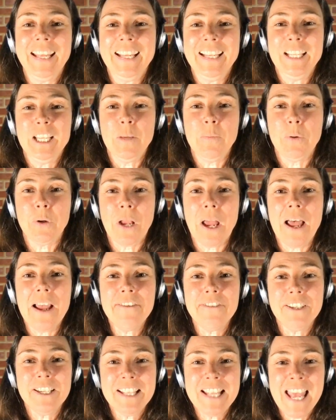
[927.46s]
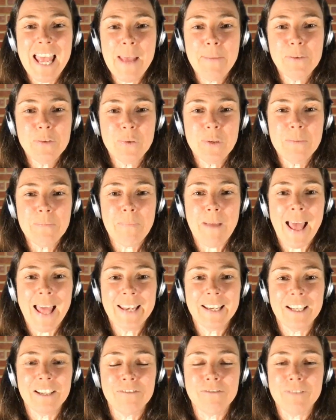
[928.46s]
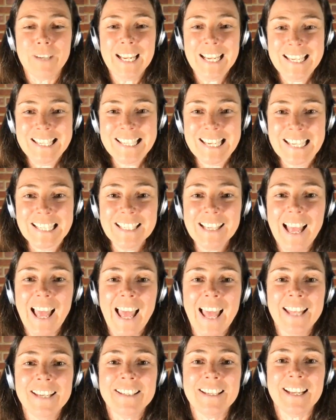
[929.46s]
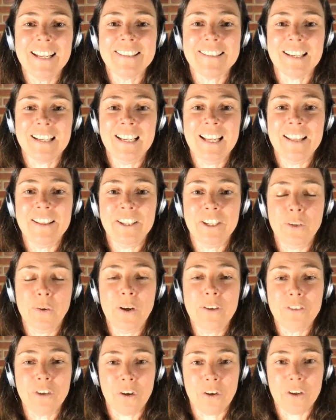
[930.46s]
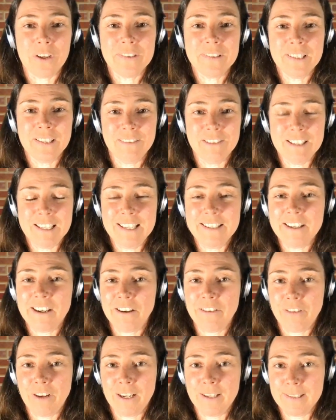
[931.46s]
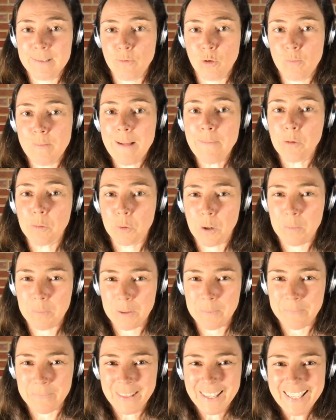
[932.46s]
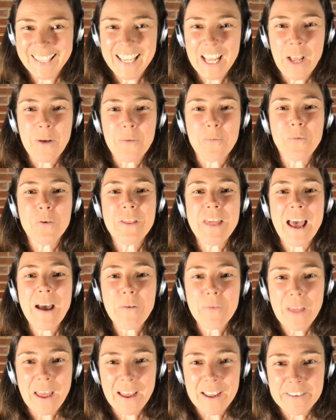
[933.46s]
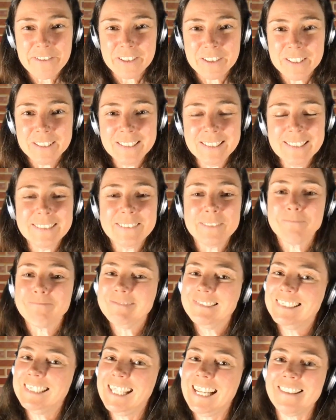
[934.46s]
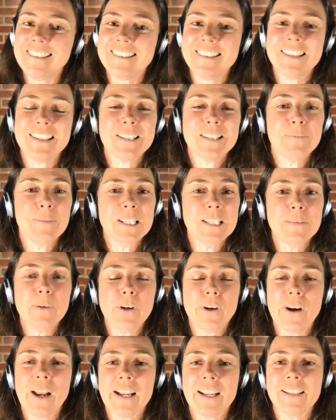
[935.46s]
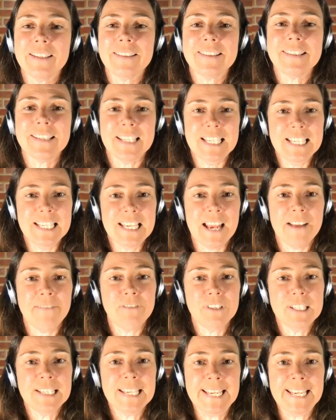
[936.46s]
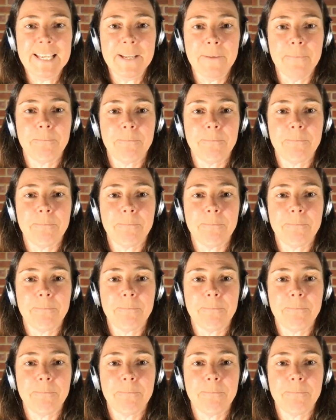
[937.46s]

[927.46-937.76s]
You put a hyphen in there between man and eating, and it's clear that you have got a seriously terrifying small mammal problem. Without the hyphen, it's just Mr. McGregor sitting down for tea.